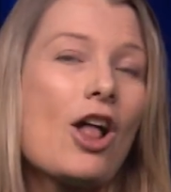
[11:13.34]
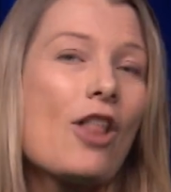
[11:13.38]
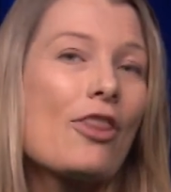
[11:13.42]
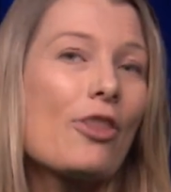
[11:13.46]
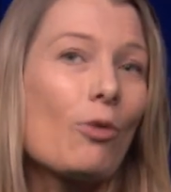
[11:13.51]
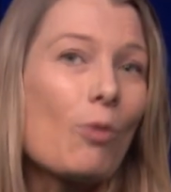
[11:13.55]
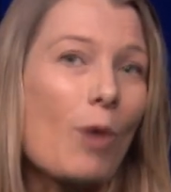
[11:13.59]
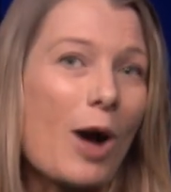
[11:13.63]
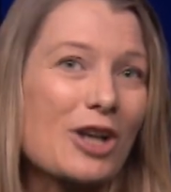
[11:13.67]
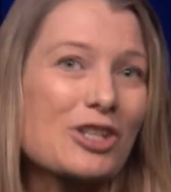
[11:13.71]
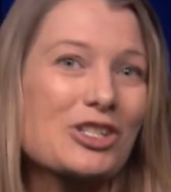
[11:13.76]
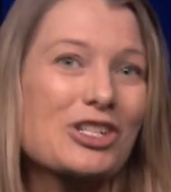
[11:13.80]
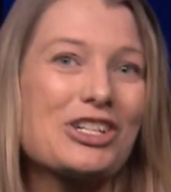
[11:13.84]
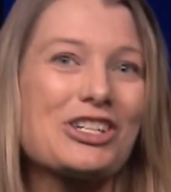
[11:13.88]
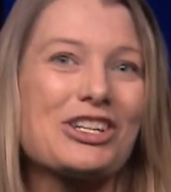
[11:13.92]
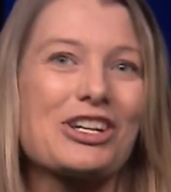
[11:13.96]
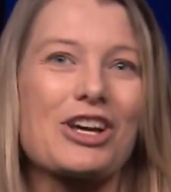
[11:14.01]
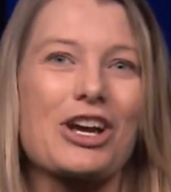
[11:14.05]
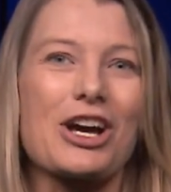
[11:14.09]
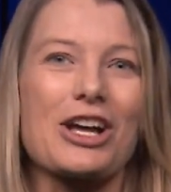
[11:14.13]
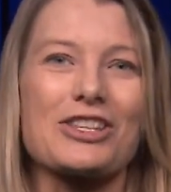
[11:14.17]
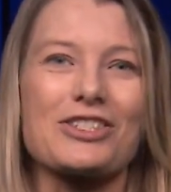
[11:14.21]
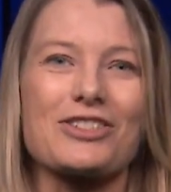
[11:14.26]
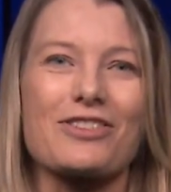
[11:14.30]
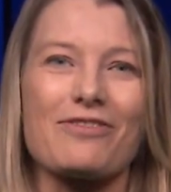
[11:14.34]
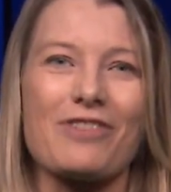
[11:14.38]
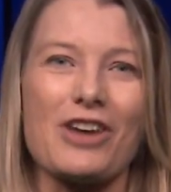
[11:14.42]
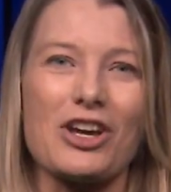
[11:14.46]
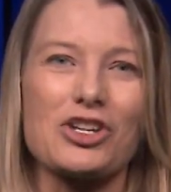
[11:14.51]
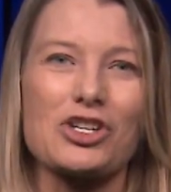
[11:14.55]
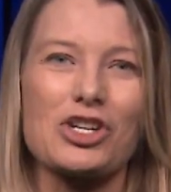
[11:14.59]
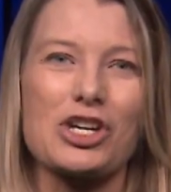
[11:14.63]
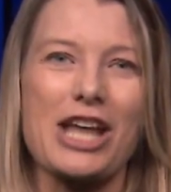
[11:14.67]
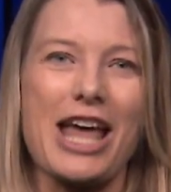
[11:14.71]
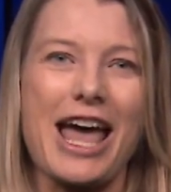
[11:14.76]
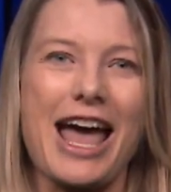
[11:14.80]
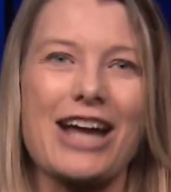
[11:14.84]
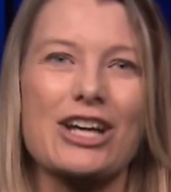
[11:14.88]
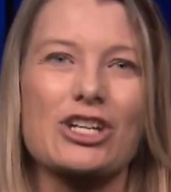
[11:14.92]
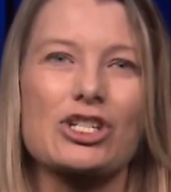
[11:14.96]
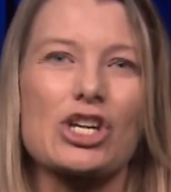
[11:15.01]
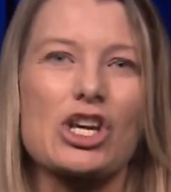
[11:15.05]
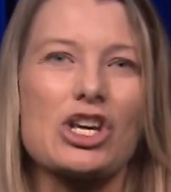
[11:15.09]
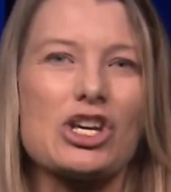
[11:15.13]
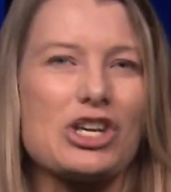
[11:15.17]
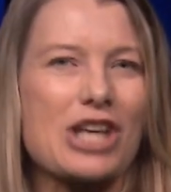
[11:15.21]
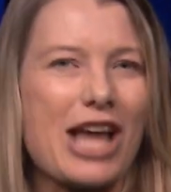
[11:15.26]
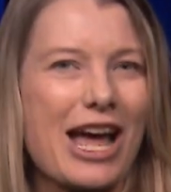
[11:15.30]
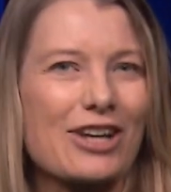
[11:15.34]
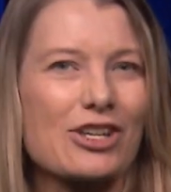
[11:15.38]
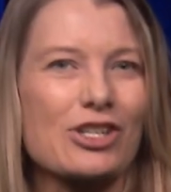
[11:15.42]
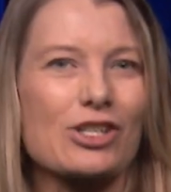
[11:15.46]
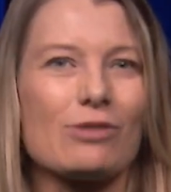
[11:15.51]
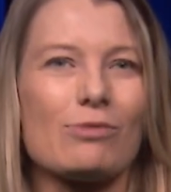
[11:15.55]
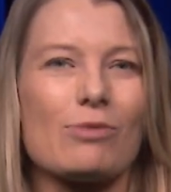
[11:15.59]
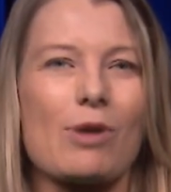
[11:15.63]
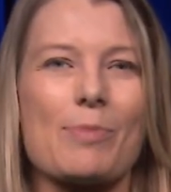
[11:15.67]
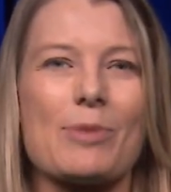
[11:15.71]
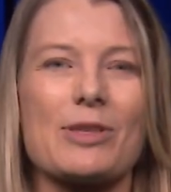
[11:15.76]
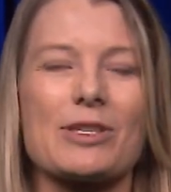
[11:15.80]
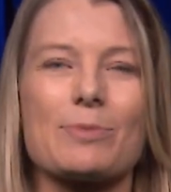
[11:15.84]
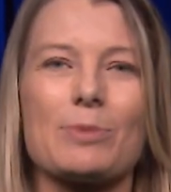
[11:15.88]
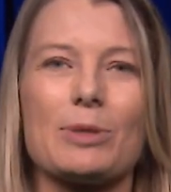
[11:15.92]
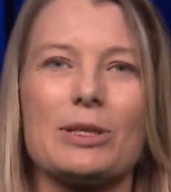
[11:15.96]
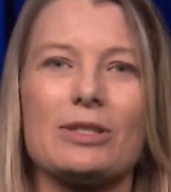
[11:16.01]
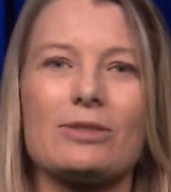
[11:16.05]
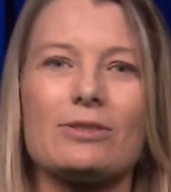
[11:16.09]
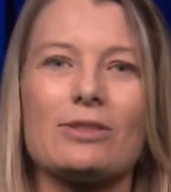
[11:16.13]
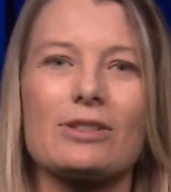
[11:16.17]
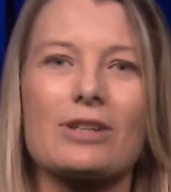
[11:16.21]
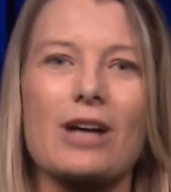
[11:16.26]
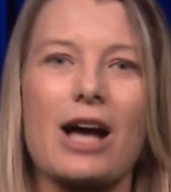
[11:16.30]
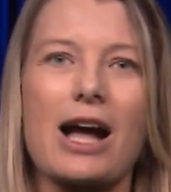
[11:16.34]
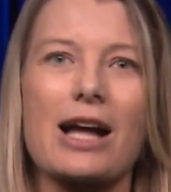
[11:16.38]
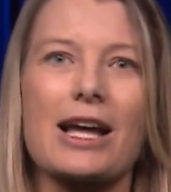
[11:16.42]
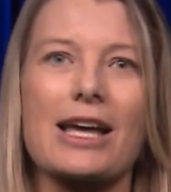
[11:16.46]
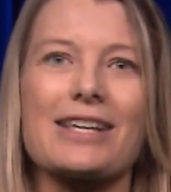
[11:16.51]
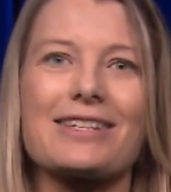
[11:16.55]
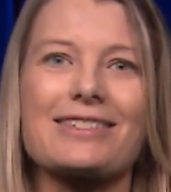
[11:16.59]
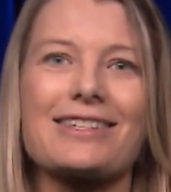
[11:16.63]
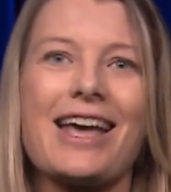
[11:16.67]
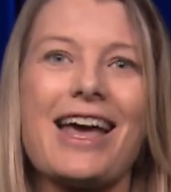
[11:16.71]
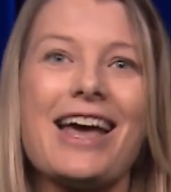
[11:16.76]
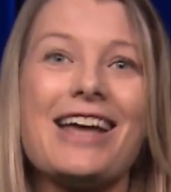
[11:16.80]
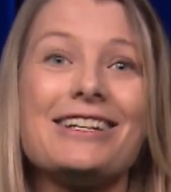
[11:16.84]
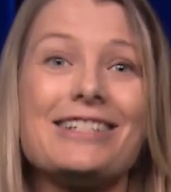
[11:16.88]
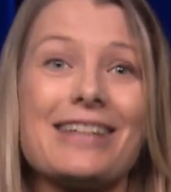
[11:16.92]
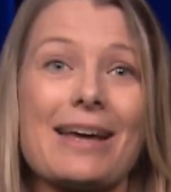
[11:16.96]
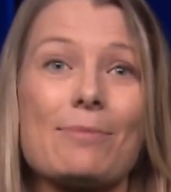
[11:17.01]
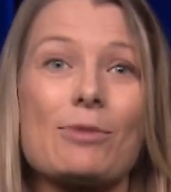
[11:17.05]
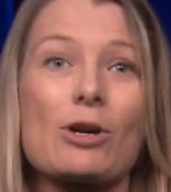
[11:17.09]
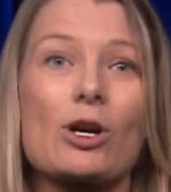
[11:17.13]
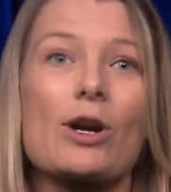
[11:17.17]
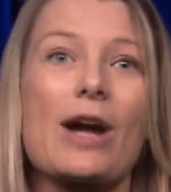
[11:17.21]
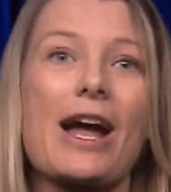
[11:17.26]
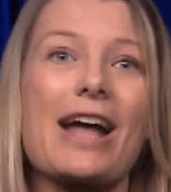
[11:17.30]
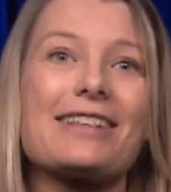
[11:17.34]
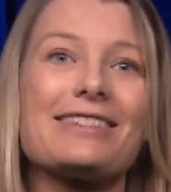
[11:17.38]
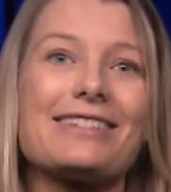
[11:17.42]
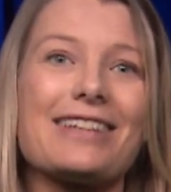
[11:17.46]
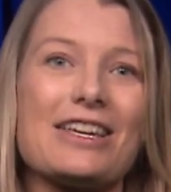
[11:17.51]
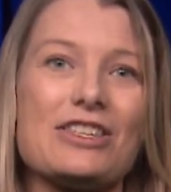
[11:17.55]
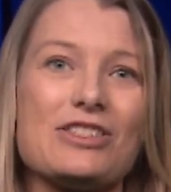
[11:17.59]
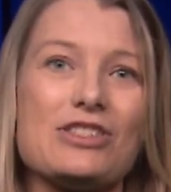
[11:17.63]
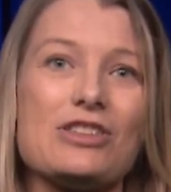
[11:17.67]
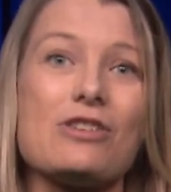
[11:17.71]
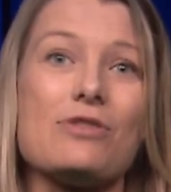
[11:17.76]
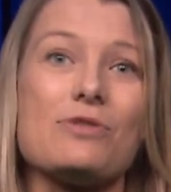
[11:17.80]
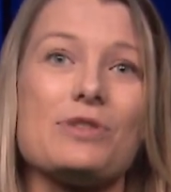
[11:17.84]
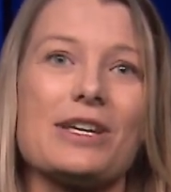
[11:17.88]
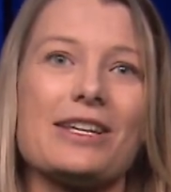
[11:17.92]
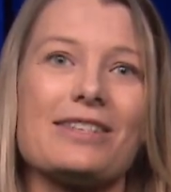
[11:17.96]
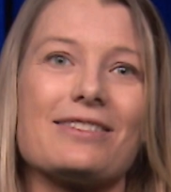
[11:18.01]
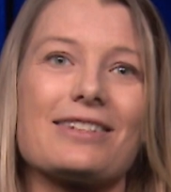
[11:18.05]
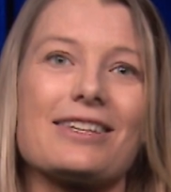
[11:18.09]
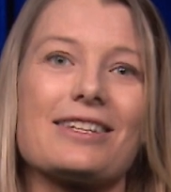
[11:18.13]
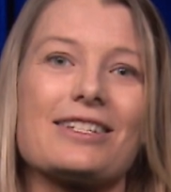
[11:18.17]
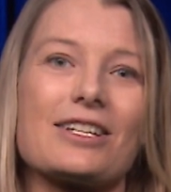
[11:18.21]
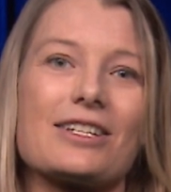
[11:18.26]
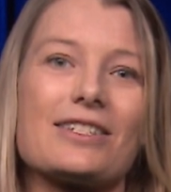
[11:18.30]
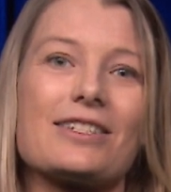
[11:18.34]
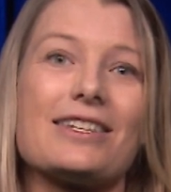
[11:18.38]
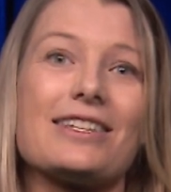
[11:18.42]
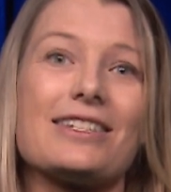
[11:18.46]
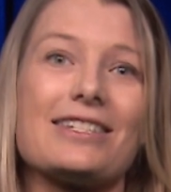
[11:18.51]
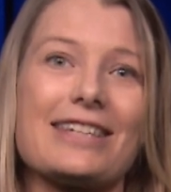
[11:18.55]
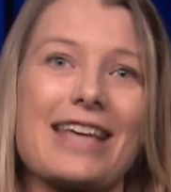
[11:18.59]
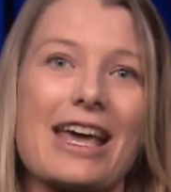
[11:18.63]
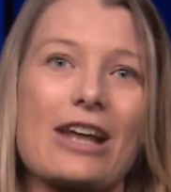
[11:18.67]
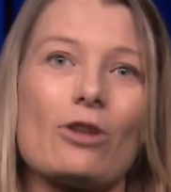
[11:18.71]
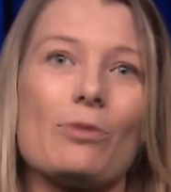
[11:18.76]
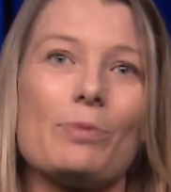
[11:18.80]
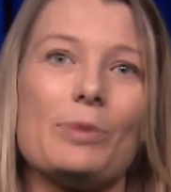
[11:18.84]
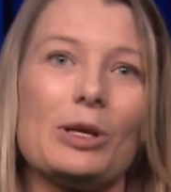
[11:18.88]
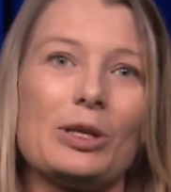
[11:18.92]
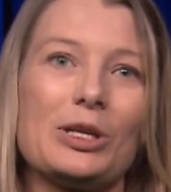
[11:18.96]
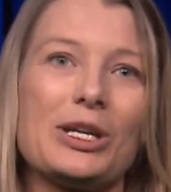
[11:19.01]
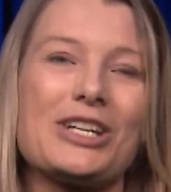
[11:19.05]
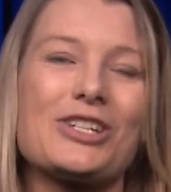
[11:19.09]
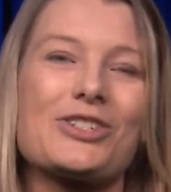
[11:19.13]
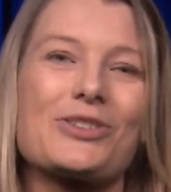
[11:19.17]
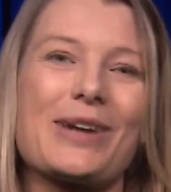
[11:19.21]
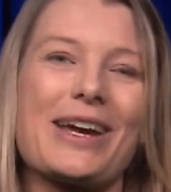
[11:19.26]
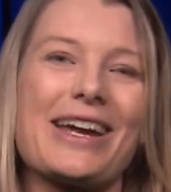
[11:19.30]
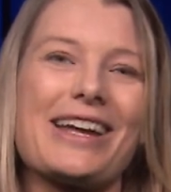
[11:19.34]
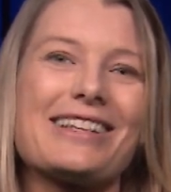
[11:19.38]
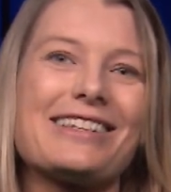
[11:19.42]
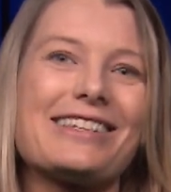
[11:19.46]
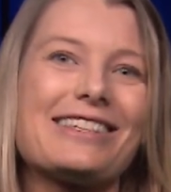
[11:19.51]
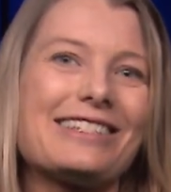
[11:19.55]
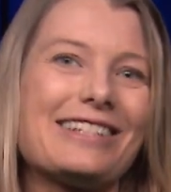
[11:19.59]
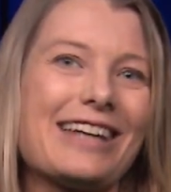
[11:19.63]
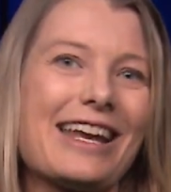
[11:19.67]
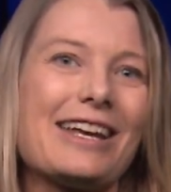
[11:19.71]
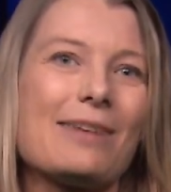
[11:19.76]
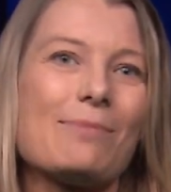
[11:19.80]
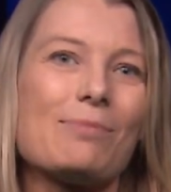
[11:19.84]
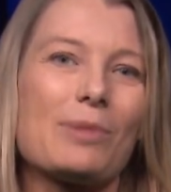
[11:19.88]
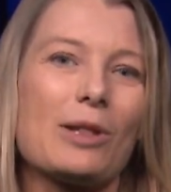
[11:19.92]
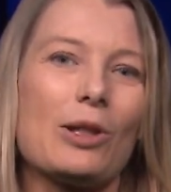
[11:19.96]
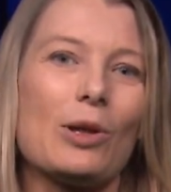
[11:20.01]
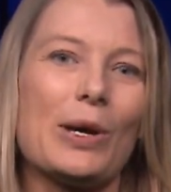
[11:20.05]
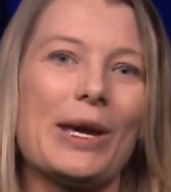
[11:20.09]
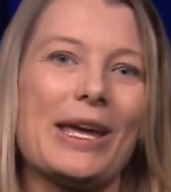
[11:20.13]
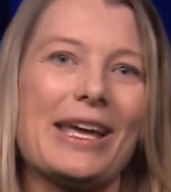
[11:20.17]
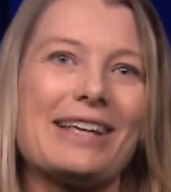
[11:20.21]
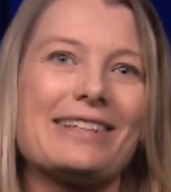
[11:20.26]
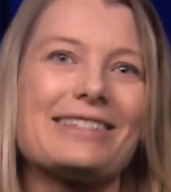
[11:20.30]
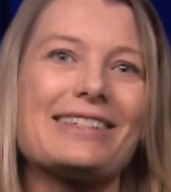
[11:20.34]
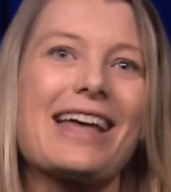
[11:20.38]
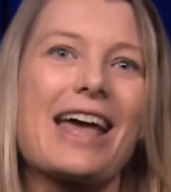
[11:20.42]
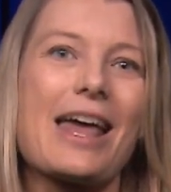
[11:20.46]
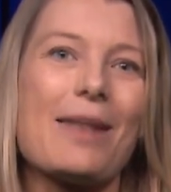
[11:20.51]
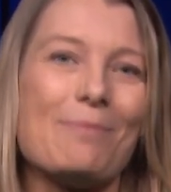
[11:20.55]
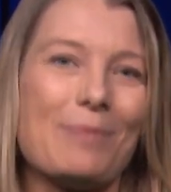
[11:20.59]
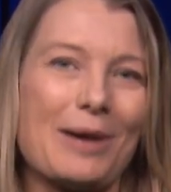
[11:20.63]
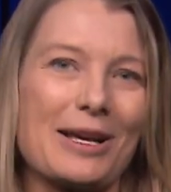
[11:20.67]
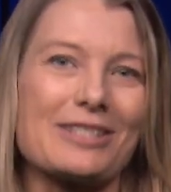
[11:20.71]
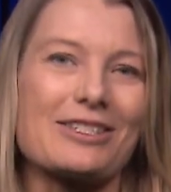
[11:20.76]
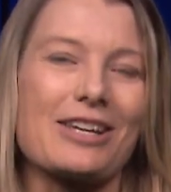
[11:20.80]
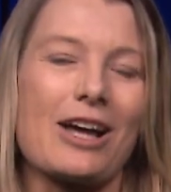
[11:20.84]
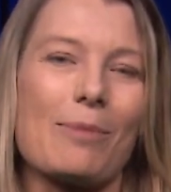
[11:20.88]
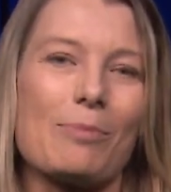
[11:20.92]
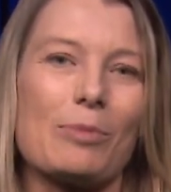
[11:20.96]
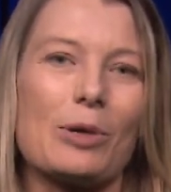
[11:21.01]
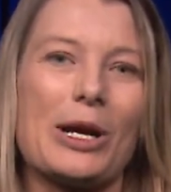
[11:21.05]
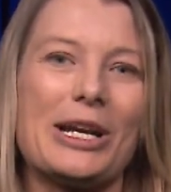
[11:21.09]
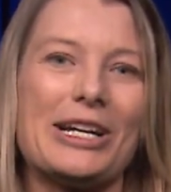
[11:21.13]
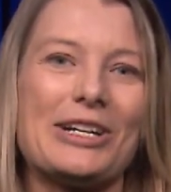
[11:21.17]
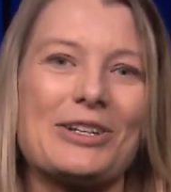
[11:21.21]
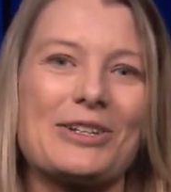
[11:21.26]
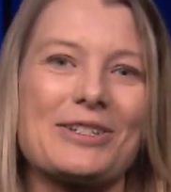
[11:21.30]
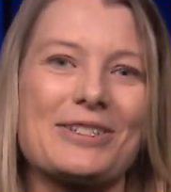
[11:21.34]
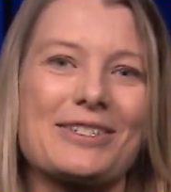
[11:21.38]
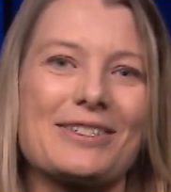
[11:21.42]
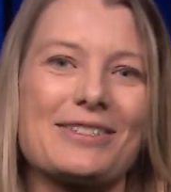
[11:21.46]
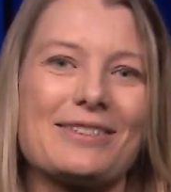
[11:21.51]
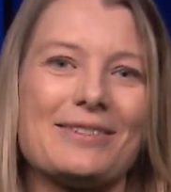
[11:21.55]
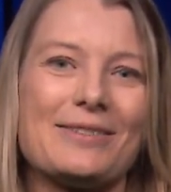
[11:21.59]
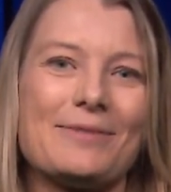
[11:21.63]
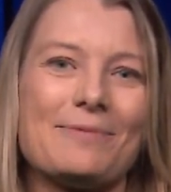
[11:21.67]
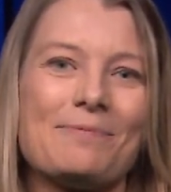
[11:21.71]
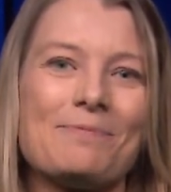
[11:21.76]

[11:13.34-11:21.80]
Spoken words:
the Washington Conservation Action, National Women's Political Caucus, Democrats, and unions such as the Seattle Building Trades, state employees, and bus operators.